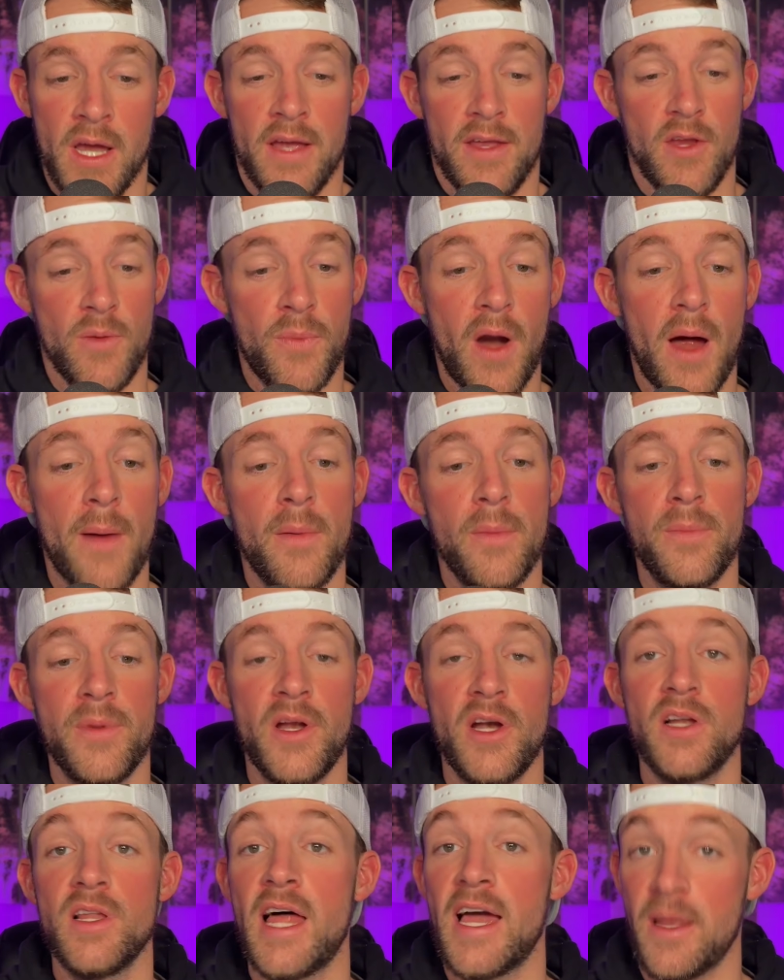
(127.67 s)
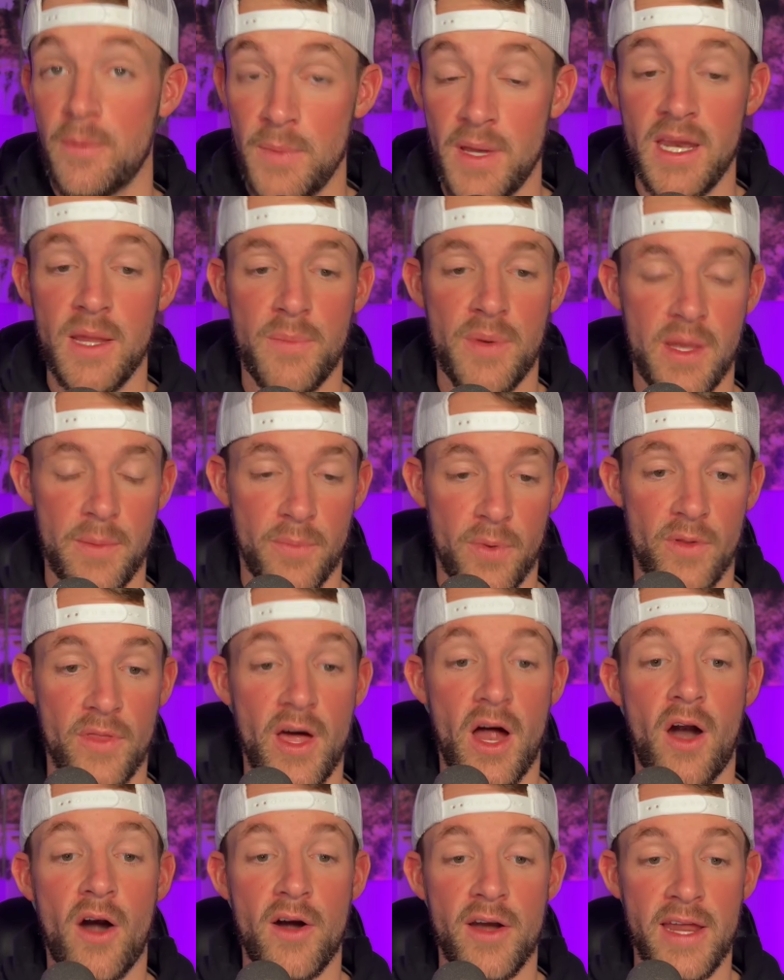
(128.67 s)
You probably are like many people
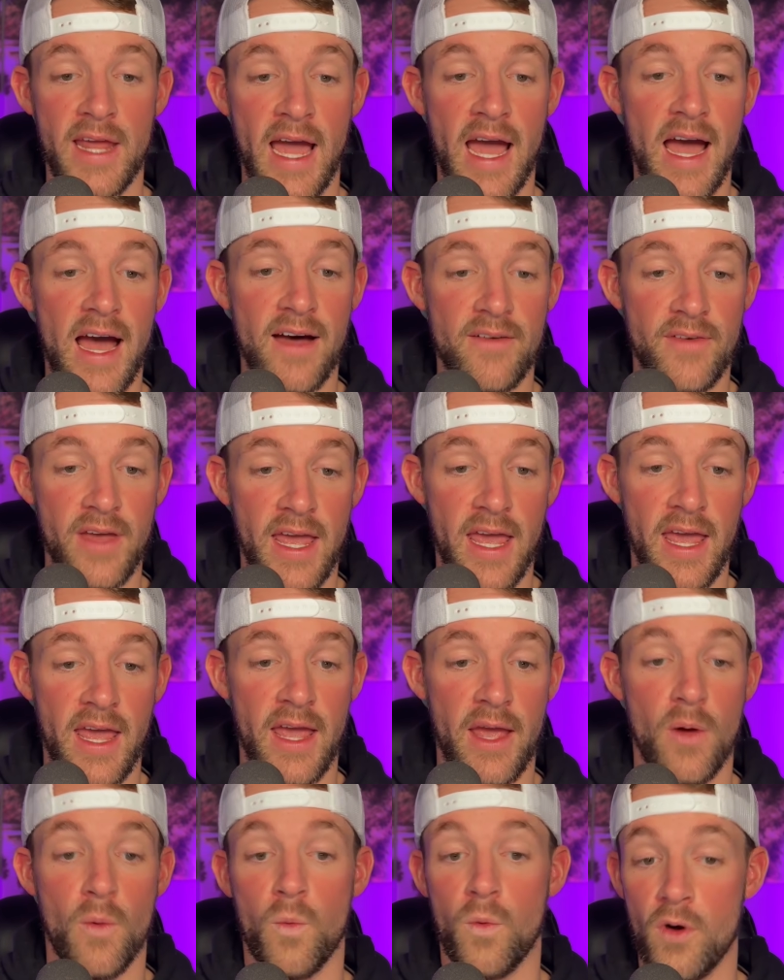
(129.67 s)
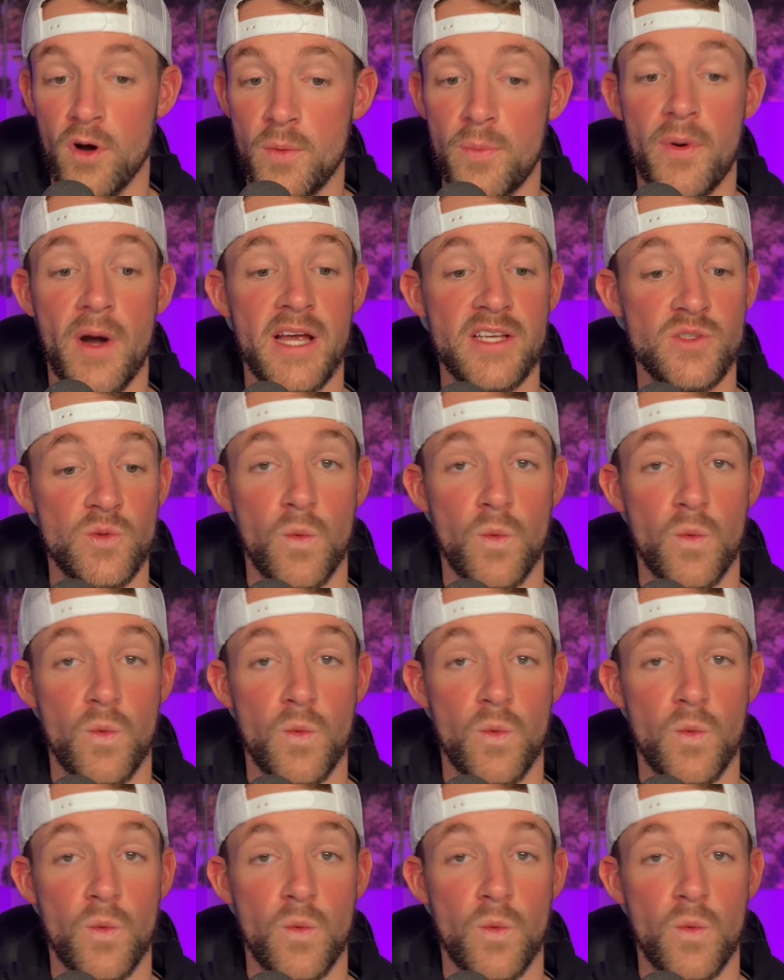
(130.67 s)
that already have a WordPress